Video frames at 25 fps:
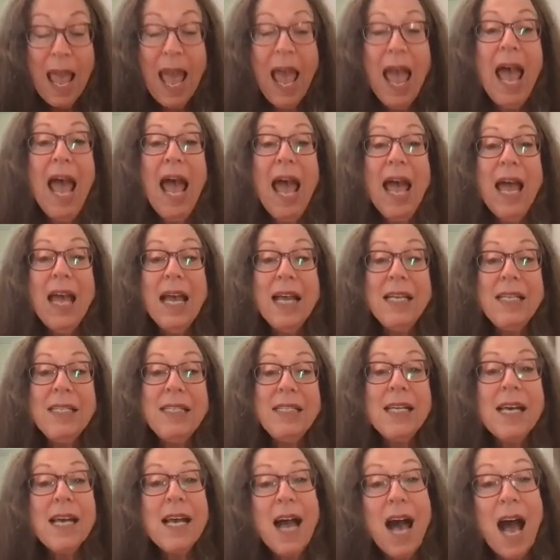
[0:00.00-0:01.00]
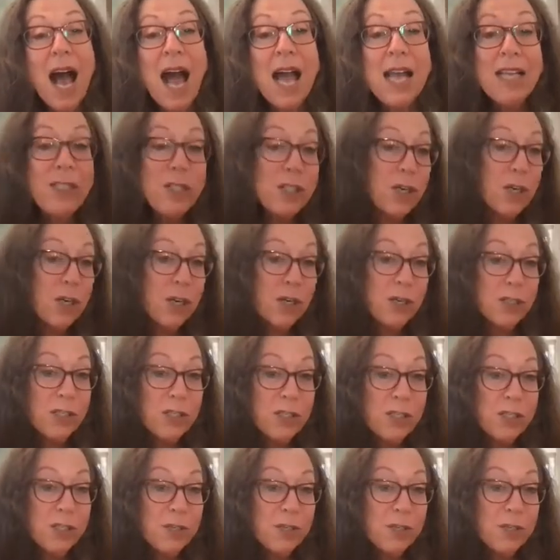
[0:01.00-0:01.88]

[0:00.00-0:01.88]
And I turned